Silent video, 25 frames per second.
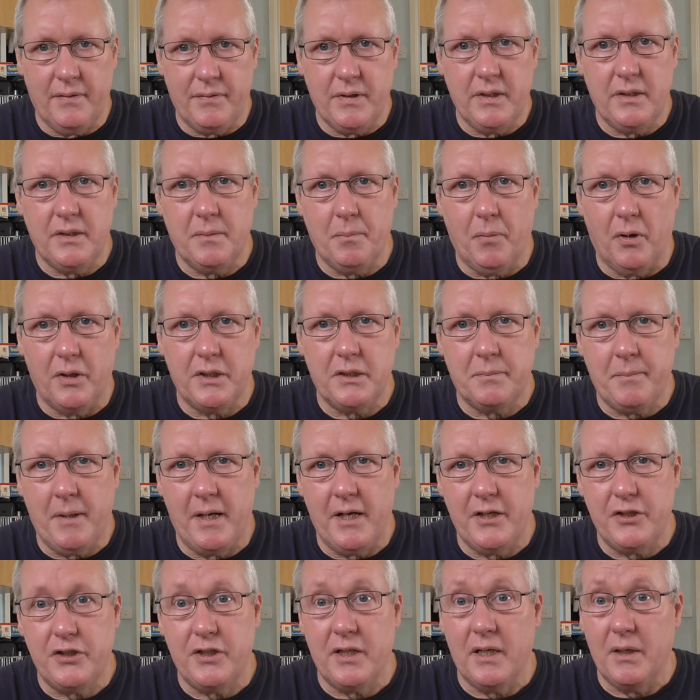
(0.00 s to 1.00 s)
if you need to buy
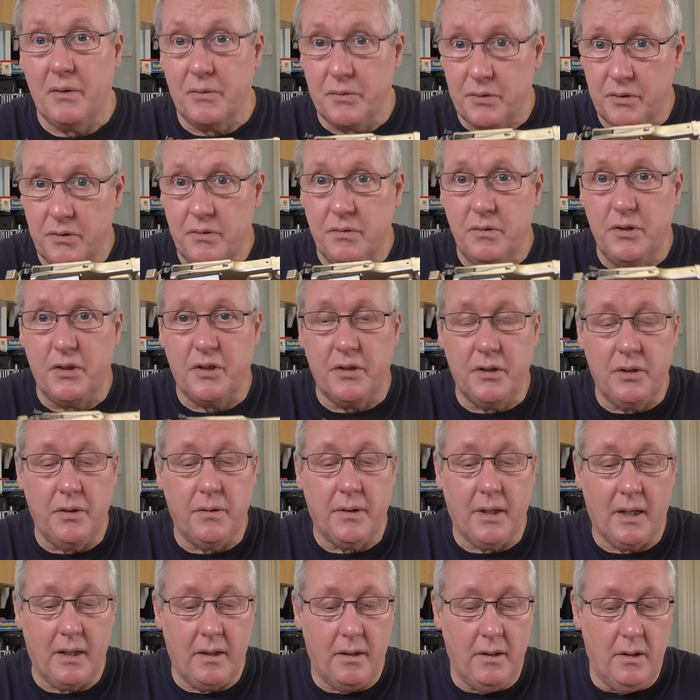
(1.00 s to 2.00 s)
spare shelves, you can do
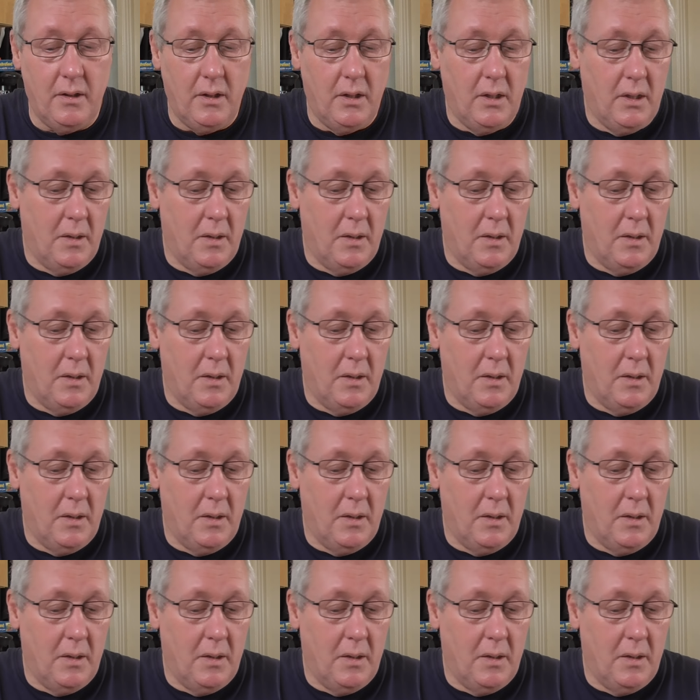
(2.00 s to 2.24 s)
that.